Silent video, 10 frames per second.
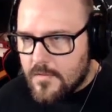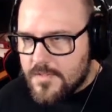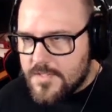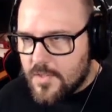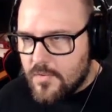
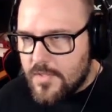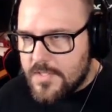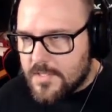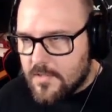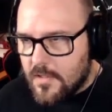So
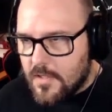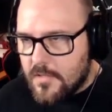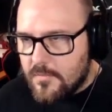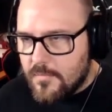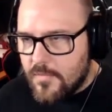it's a
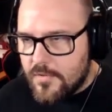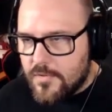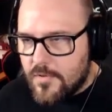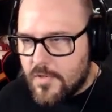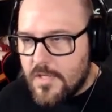clock.
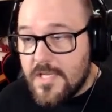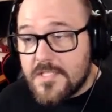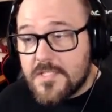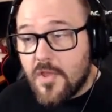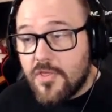Murderer
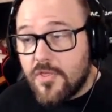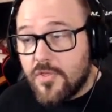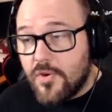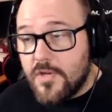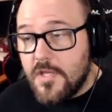is
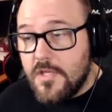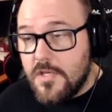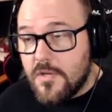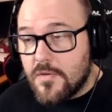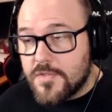30
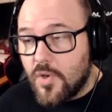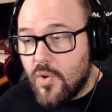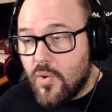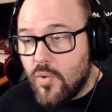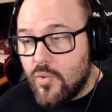years
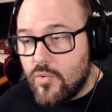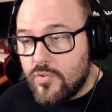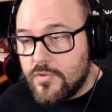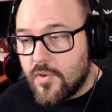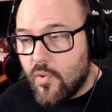
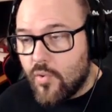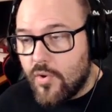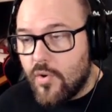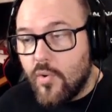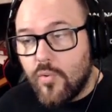old
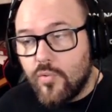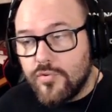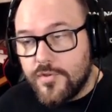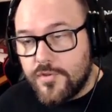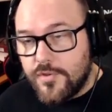or
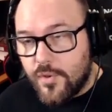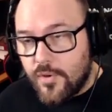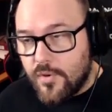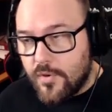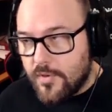
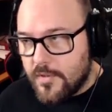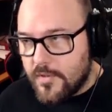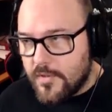older.